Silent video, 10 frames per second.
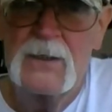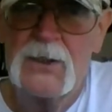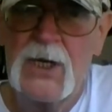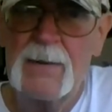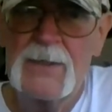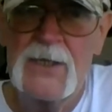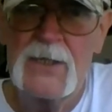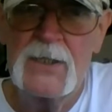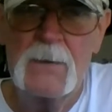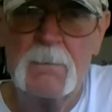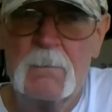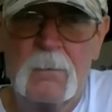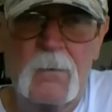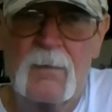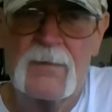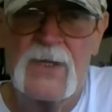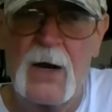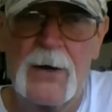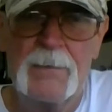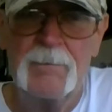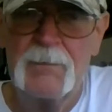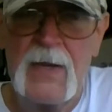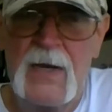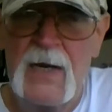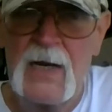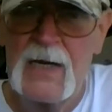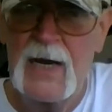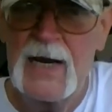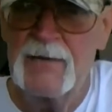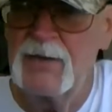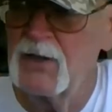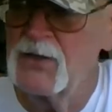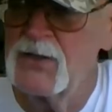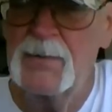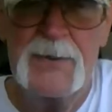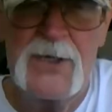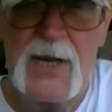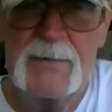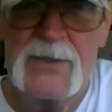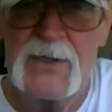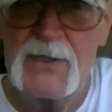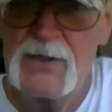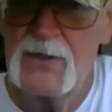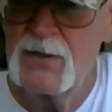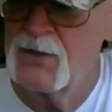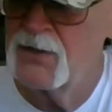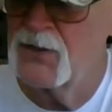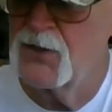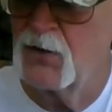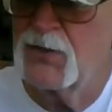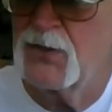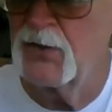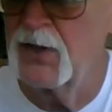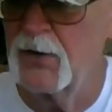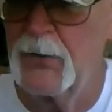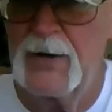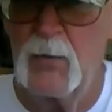Jameson's. Sorry. Gotta have a little sip of Jameson's to toast a little red